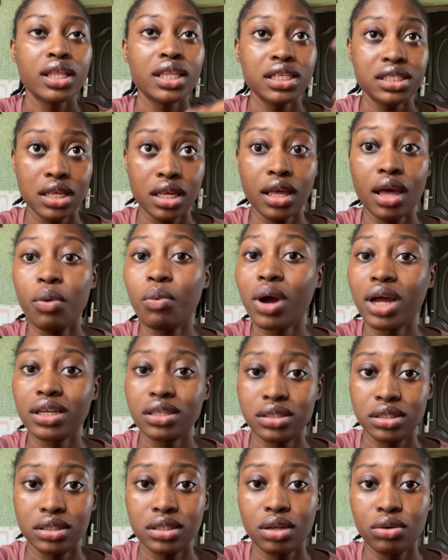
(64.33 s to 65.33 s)
second one,
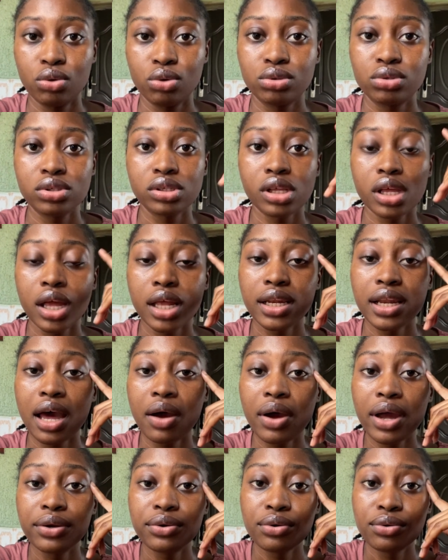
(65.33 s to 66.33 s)
it's a knot.
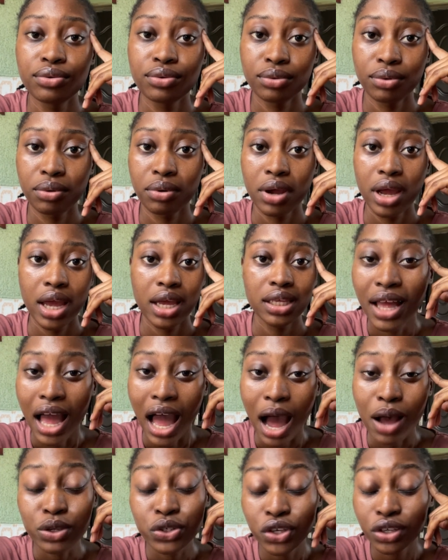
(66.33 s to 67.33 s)
Now I don't know.
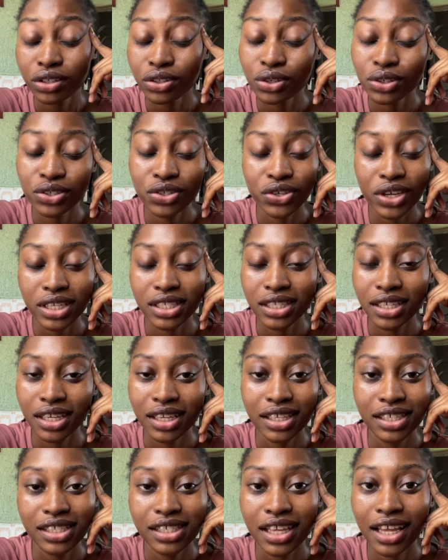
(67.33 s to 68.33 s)
I'll show you those
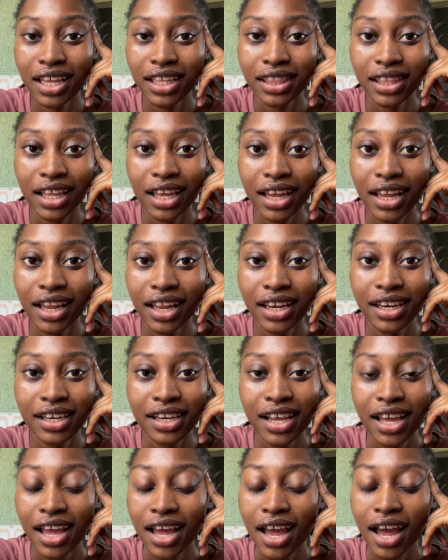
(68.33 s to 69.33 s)
dresses and then
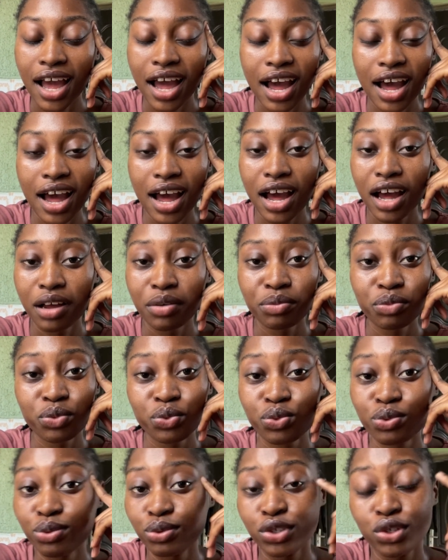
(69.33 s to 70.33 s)

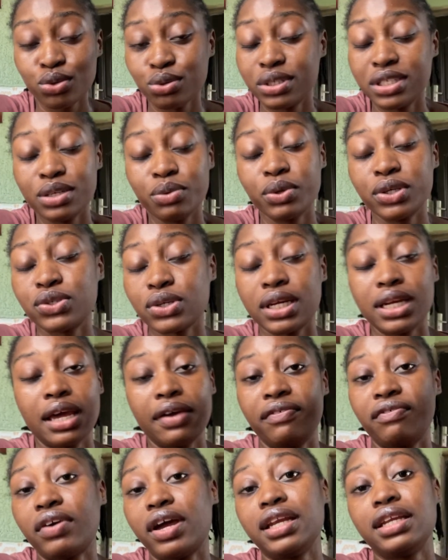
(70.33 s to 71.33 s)
you see which one
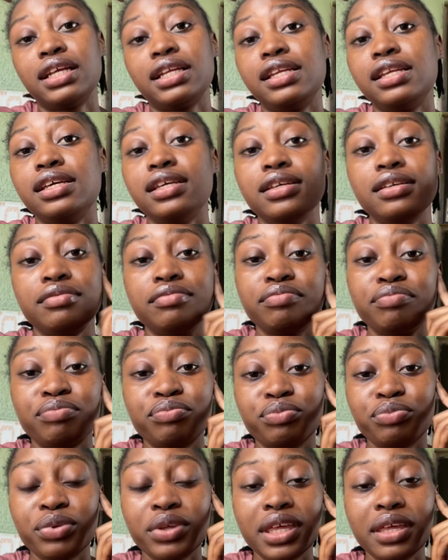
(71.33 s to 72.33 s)
I finally
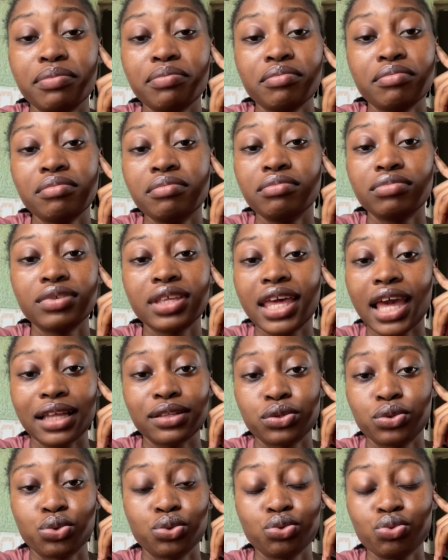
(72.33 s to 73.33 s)

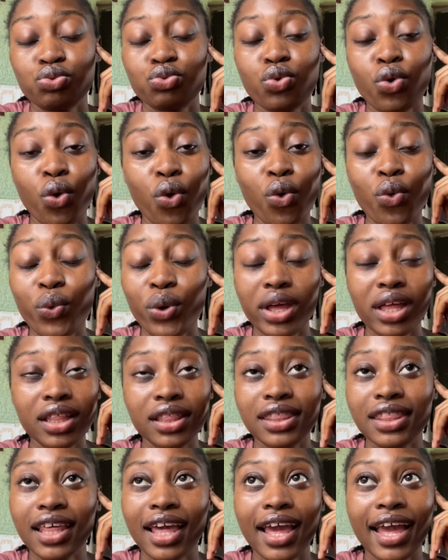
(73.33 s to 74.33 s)
get to go
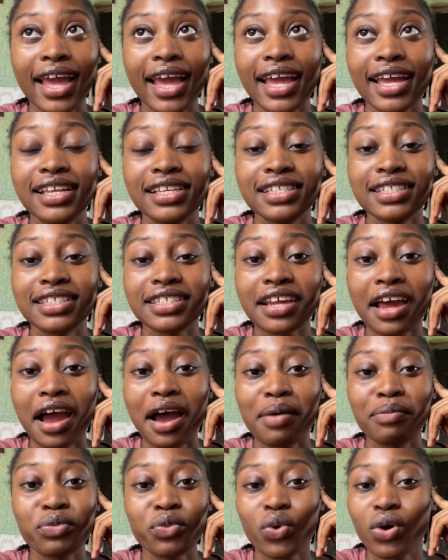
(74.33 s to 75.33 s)
with. And
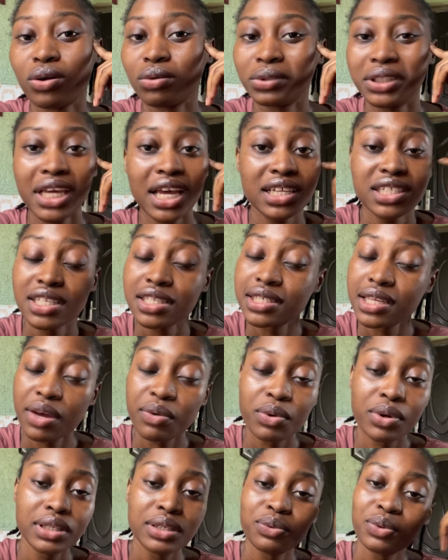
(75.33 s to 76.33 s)
well, yeah, just get
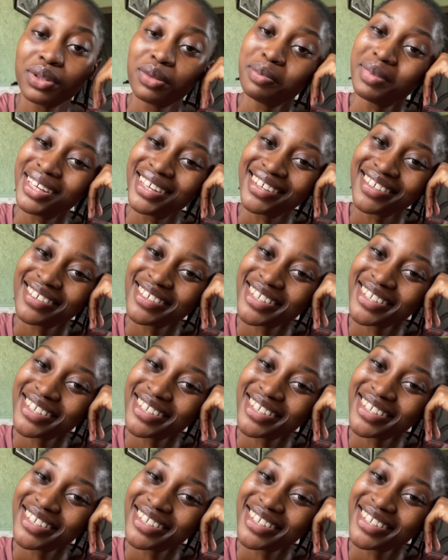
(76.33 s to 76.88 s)
ready with me.